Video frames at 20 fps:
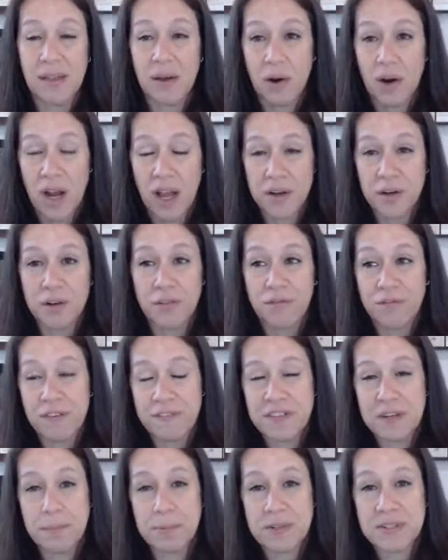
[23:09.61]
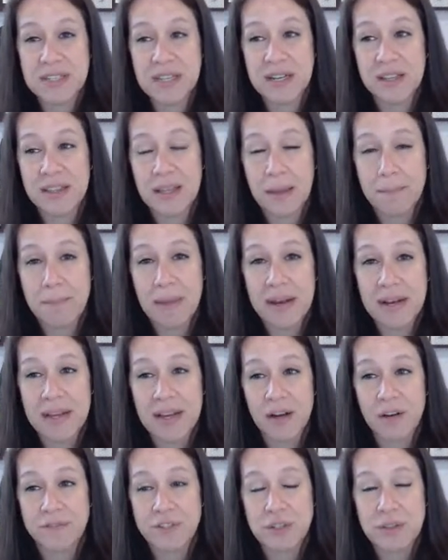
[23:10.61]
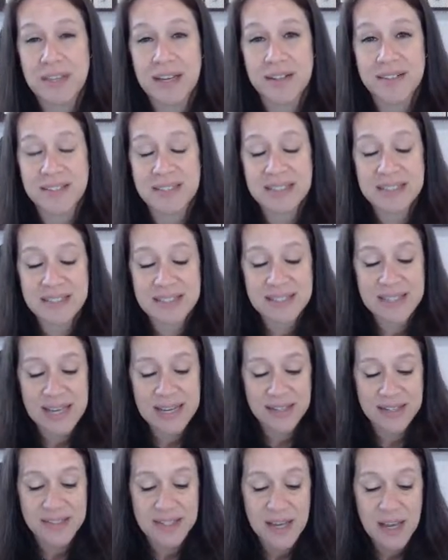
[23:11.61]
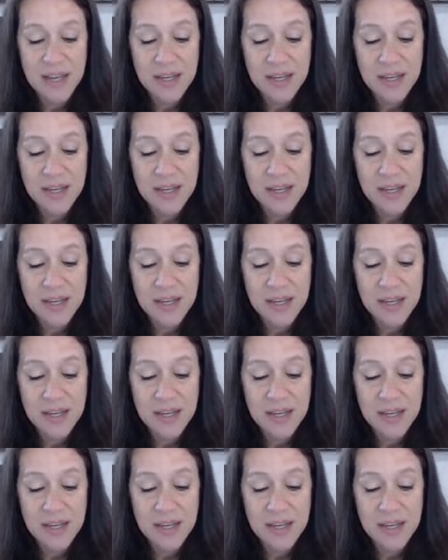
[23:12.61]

or 150% of that Medicare of 2006,